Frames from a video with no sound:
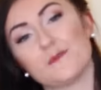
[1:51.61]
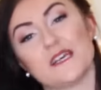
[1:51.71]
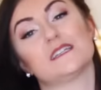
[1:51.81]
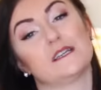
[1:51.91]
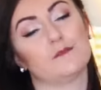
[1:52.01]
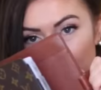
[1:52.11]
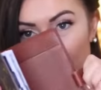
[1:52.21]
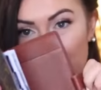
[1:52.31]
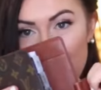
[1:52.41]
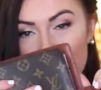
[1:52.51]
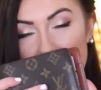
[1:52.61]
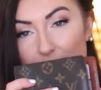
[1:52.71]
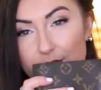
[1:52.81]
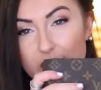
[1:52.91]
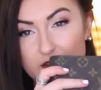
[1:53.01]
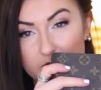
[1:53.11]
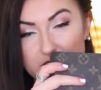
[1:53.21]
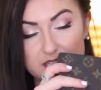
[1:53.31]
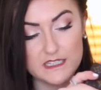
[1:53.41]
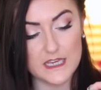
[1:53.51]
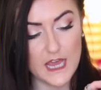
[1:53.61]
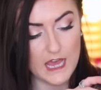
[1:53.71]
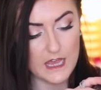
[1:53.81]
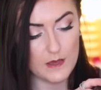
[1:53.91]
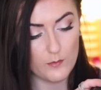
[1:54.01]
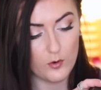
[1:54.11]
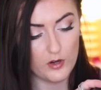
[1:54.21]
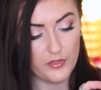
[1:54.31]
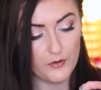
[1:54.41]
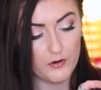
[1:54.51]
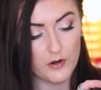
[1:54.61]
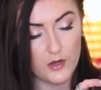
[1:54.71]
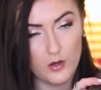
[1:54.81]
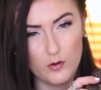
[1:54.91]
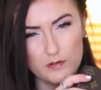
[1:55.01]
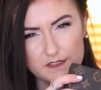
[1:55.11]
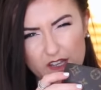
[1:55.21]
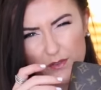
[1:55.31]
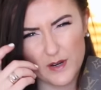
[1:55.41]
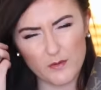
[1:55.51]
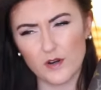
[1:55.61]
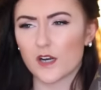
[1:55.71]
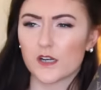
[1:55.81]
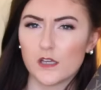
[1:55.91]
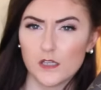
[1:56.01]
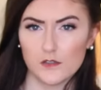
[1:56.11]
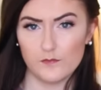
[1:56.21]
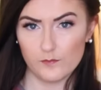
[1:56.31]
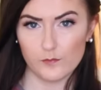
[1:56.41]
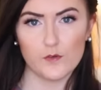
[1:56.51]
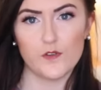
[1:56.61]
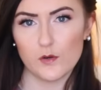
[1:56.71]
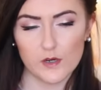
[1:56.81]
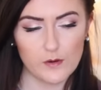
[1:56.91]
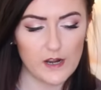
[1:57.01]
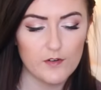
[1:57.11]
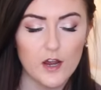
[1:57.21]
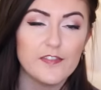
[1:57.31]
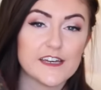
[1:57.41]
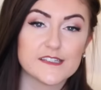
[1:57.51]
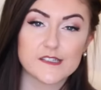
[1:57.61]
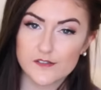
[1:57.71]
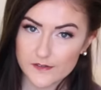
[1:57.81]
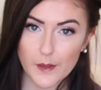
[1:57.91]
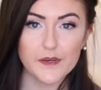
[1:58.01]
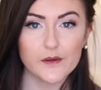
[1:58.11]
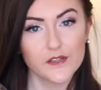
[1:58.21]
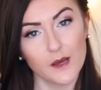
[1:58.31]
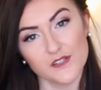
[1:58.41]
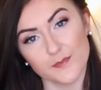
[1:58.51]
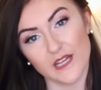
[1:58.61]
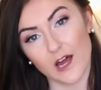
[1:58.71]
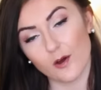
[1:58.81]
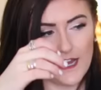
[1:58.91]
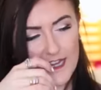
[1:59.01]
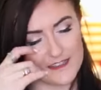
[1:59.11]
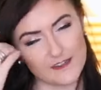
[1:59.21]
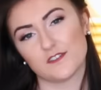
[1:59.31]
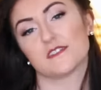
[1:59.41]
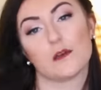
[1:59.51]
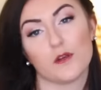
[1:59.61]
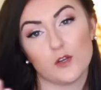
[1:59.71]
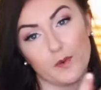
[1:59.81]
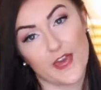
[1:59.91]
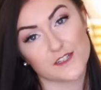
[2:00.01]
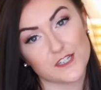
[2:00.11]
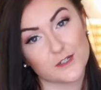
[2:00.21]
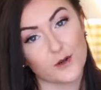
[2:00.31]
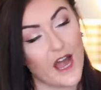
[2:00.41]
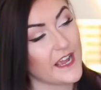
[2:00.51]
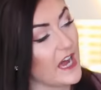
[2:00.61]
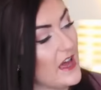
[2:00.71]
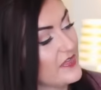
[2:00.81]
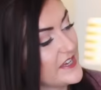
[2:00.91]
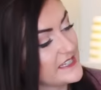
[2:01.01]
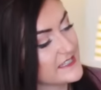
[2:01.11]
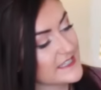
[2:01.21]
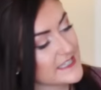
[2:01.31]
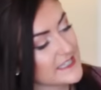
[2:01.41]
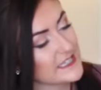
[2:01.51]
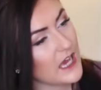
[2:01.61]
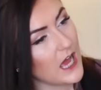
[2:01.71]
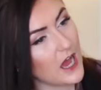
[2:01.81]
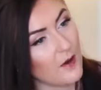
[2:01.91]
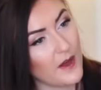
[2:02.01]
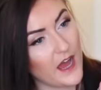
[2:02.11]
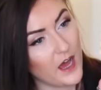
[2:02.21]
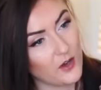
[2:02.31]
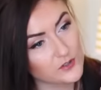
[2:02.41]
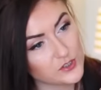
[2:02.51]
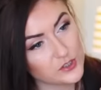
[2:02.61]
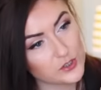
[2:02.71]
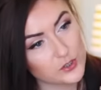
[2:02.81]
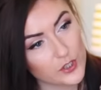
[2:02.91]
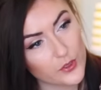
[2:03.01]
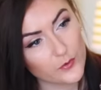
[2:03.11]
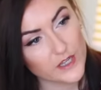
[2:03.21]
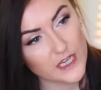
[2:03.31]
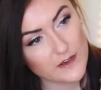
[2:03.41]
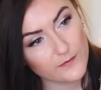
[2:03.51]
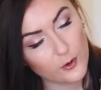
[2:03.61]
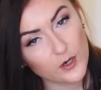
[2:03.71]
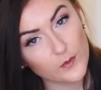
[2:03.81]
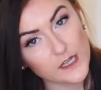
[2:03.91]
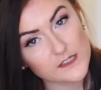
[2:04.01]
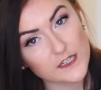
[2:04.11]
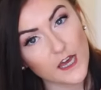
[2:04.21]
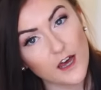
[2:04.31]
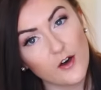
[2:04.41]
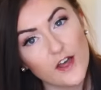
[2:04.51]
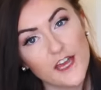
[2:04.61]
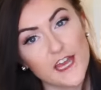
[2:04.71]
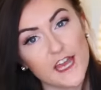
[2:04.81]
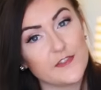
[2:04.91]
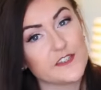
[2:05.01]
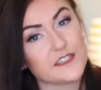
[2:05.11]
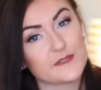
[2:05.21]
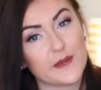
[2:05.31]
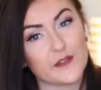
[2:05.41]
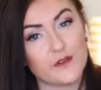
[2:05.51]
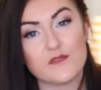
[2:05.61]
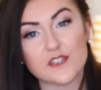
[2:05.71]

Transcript: amazing. I love it. If you guys want to see a more thorough, is that the right word, review or whatever on this, let me know in the comments below. I guess I have to say my new bag too. I got this about three, four weeks ago, and this is my Louis